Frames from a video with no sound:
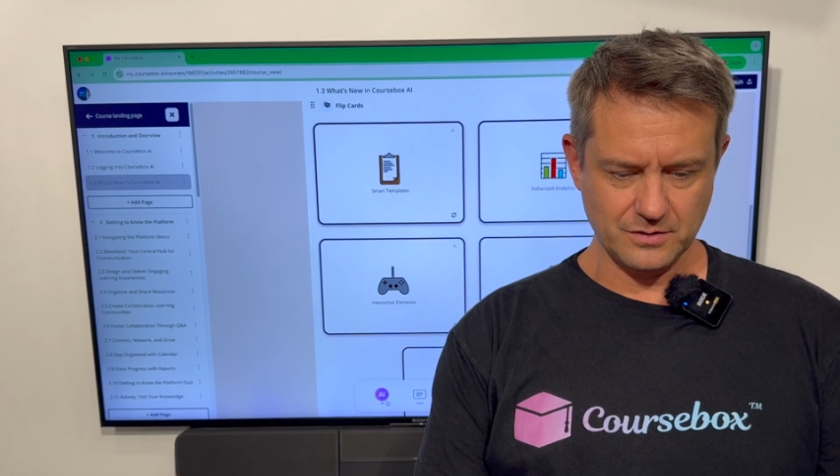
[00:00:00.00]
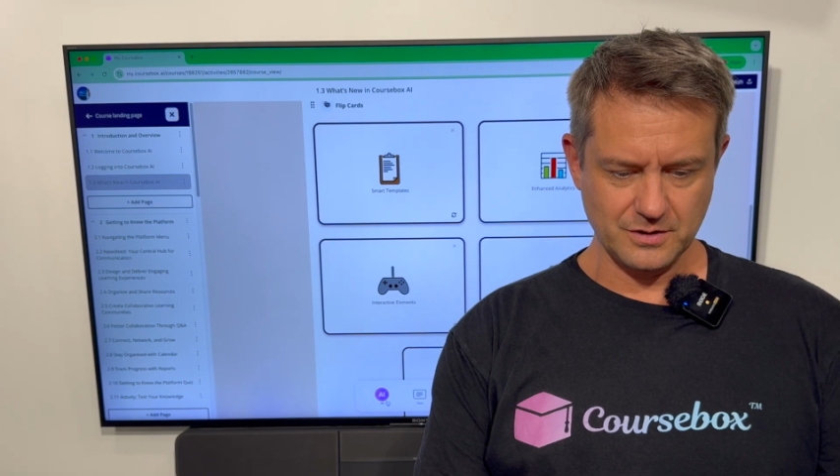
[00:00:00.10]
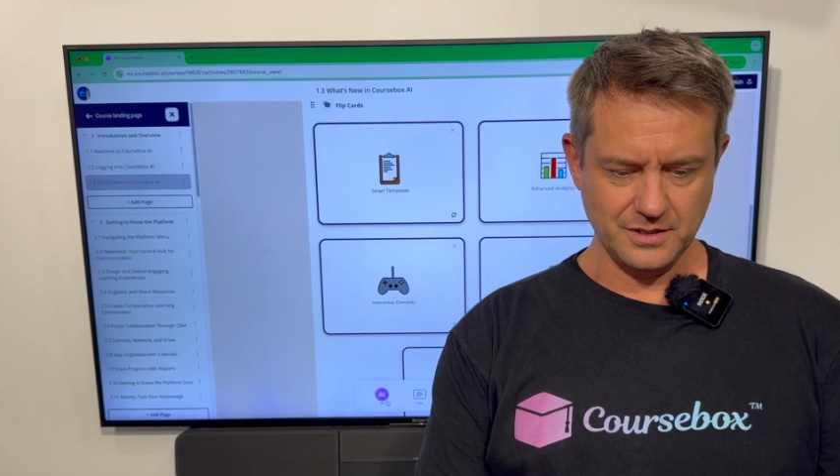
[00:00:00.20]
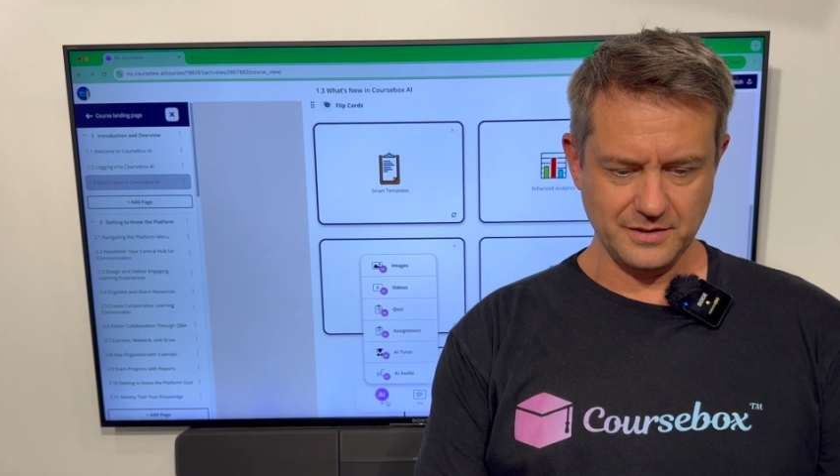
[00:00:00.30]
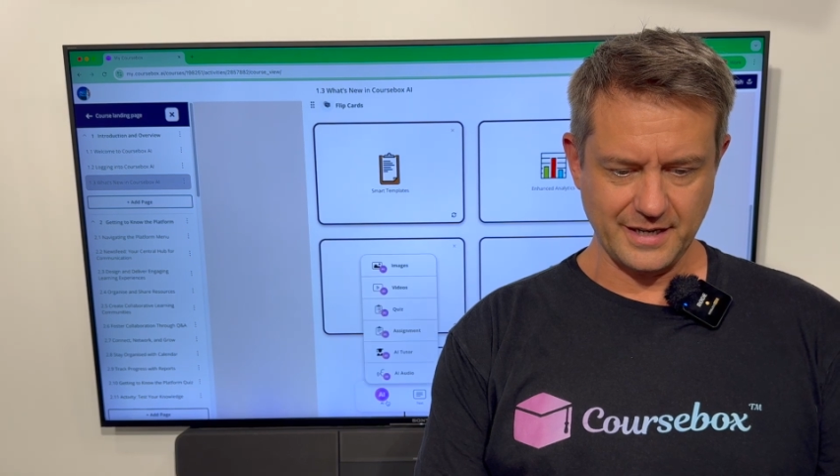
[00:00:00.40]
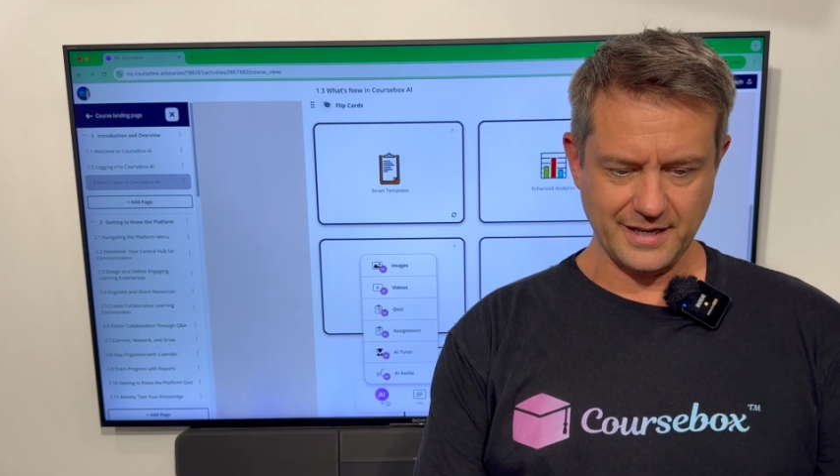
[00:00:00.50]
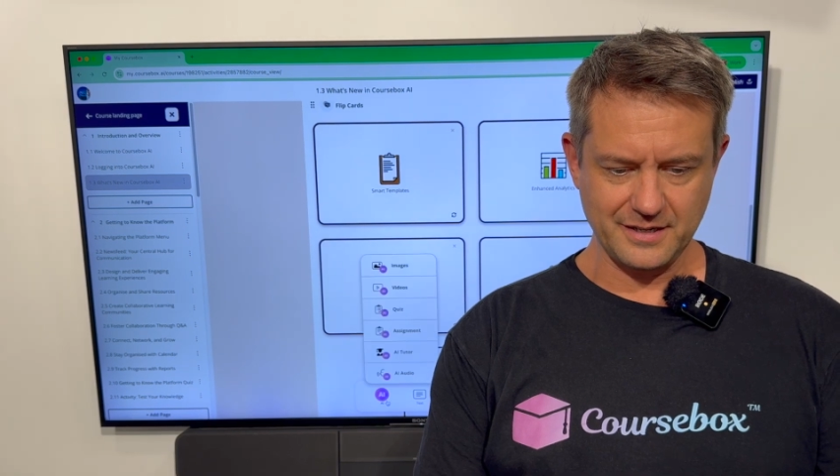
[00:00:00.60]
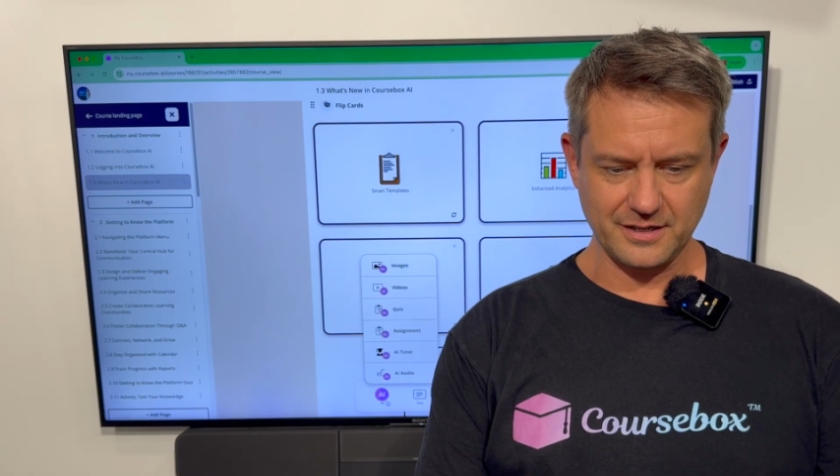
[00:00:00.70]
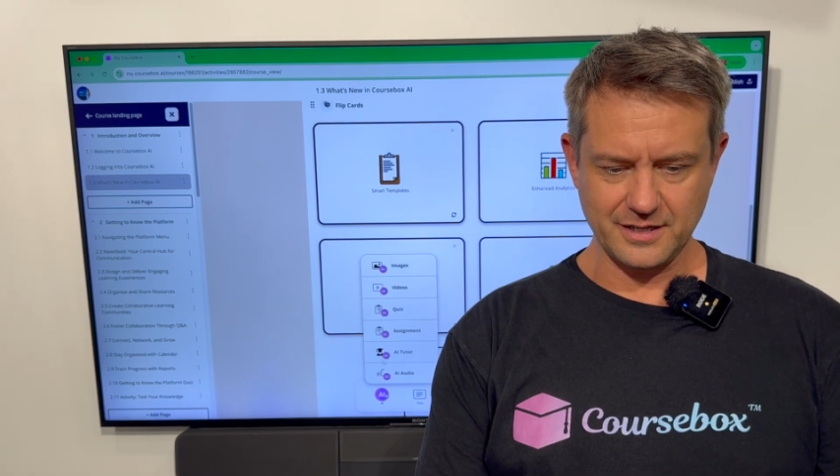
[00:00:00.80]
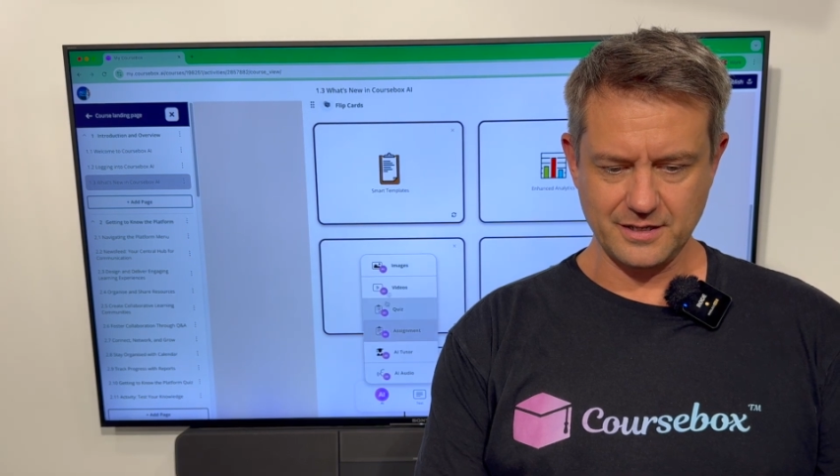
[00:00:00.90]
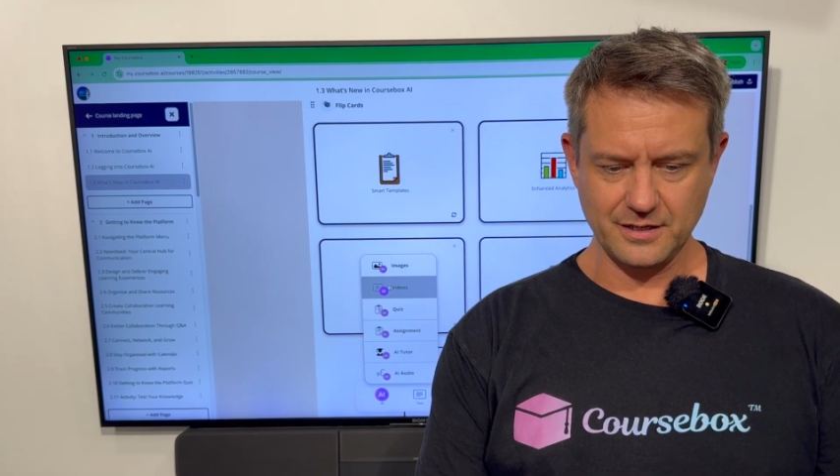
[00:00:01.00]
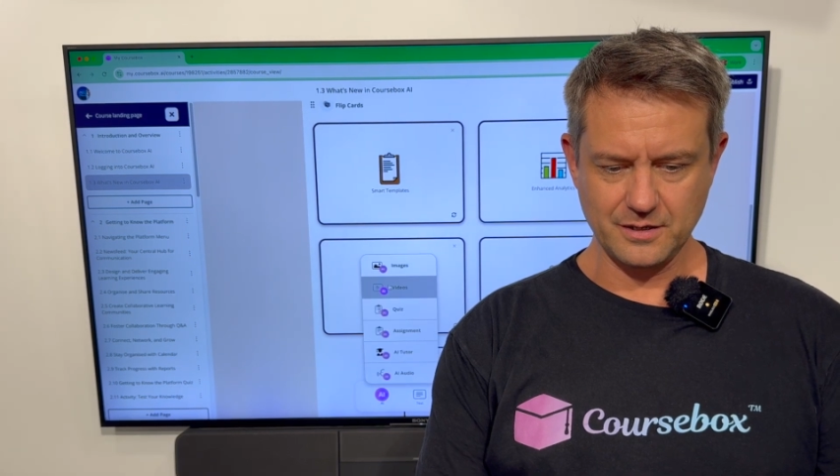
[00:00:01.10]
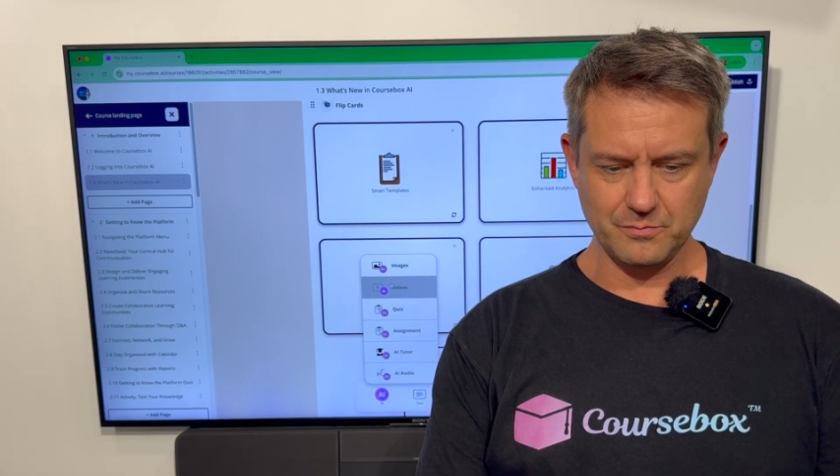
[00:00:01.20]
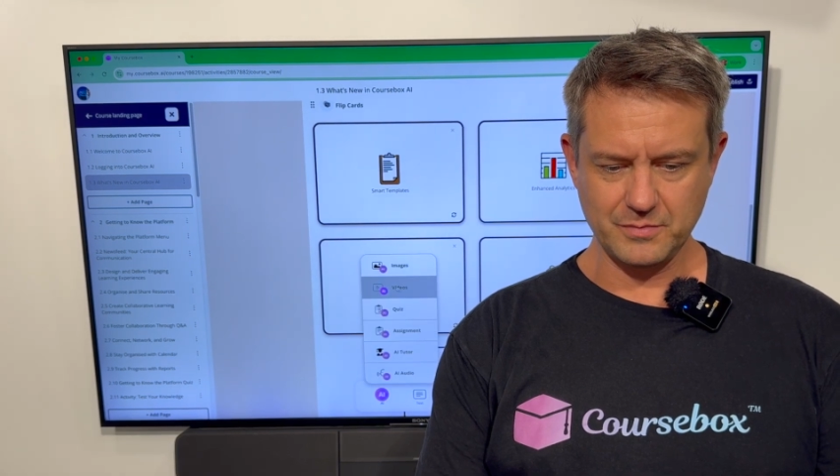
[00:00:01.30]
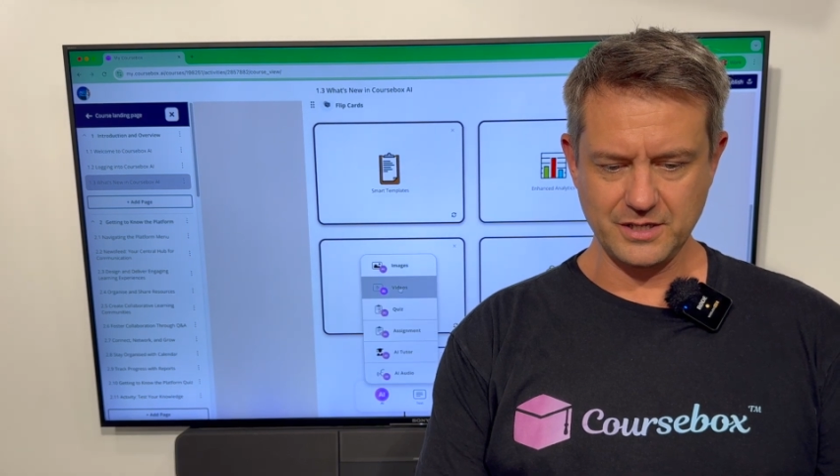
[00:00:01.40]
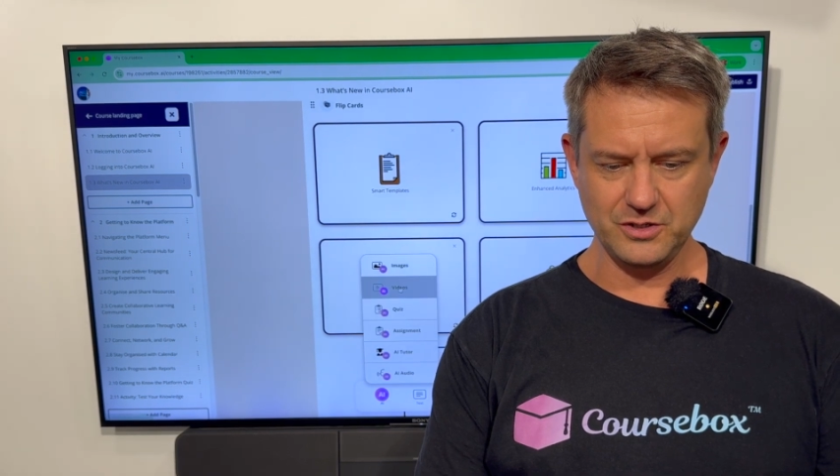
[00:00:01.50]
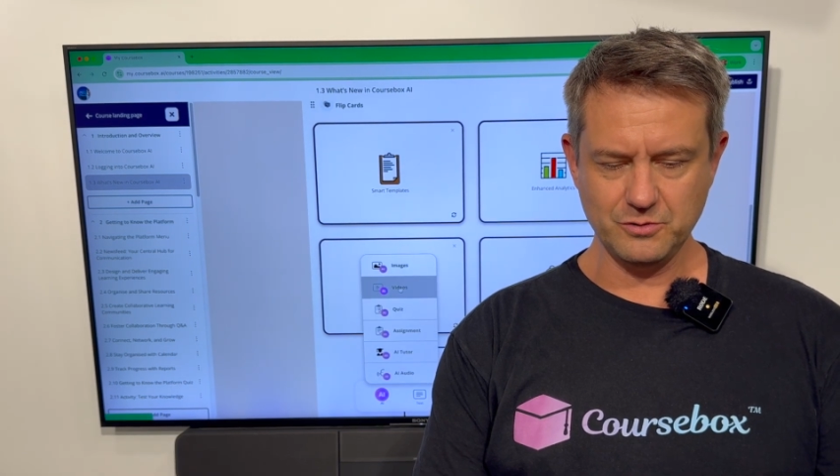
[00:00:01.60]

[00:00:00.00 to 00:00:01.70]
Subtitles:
in that AI menu,